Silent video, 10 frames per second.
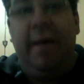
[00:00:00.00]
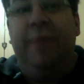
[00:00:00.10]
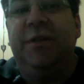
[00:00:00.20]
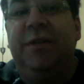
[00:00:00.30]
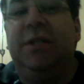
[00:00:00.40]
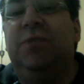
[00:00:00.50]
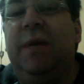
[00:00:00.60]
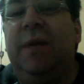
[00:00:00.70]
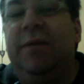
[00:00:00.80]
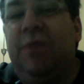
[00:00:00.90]
This is
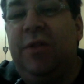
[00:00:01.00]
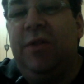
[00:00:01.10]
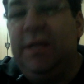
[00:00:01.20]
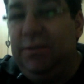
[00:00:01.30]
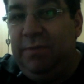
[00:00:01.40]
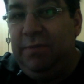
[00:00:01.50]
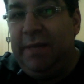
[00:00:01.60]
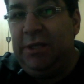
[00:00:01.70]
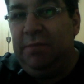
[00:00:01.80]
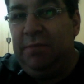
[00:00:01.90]
one of the things we
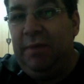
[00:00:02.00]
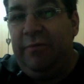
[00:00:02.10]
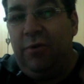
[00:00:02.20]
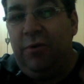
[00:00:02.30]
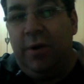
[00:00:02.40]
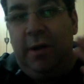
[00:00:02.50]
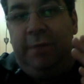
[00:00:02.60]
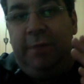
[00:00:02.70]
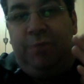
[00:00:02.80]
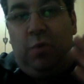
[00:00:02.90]
mentioned before.
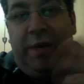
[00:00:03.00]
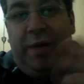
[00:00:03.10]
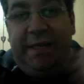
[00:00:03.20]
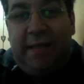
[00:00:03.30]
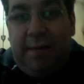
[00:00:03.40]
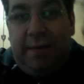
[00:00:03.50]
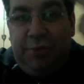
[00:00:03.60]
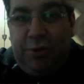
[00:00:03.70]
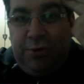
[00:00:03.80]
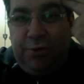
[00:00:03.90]
When it comes
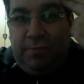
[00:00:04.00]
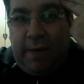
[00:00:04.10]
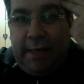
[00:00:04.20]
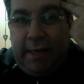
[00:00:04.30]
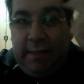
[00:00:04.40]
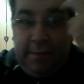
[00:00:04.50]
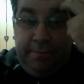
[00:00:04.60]
to your mind